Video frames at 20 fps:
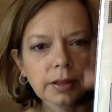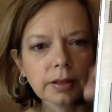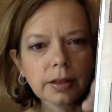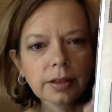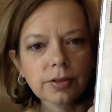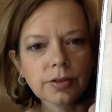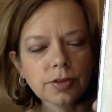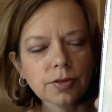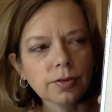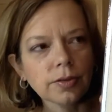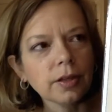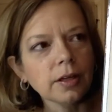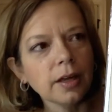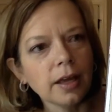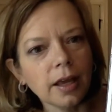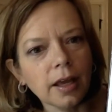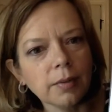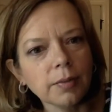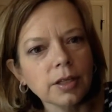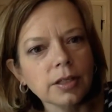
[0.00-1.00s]
letters are in the
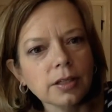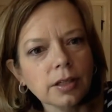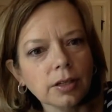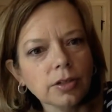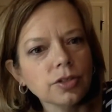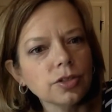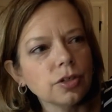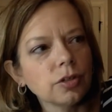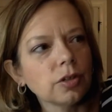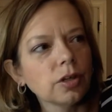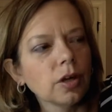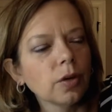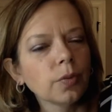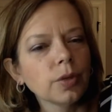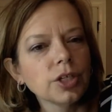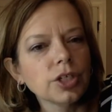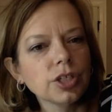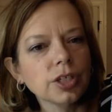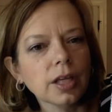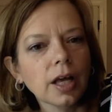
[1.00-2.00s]
name, it tells you, you know,
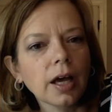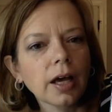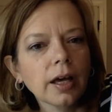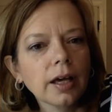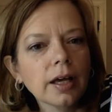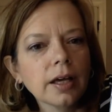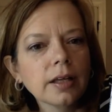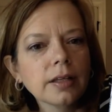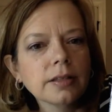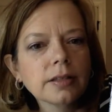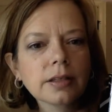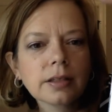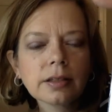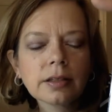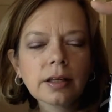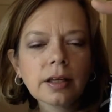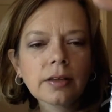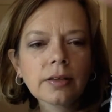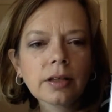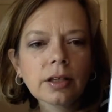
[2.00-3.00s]
which size,
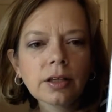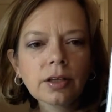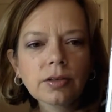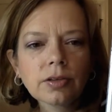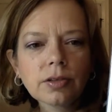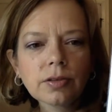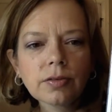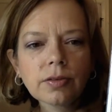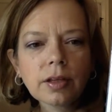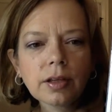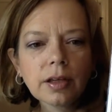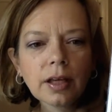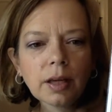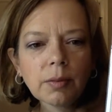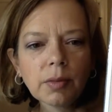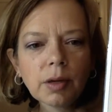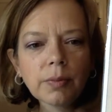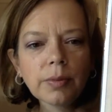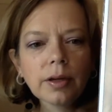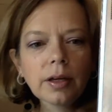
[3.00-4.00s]
and then you do the name
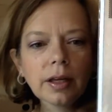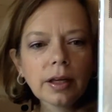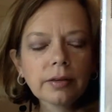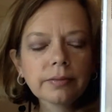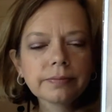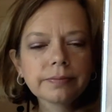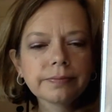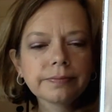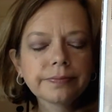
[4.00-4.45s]
up and down.